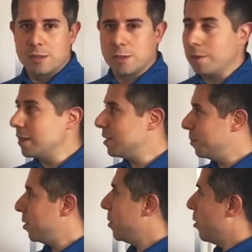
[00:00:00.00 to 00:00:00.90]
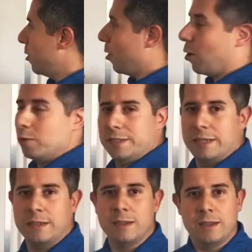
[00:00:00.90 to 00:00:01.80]
So that's a bit about our
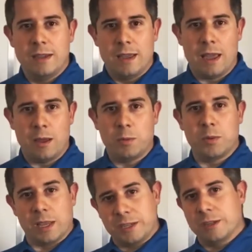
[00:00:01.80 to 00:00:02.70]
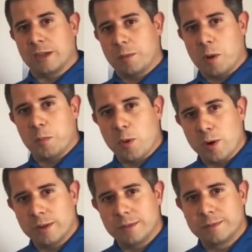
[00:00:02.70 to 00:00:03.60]
hosting, and we would like you to come on
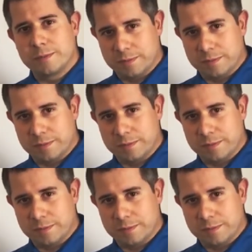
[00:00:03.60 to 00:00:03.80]
board.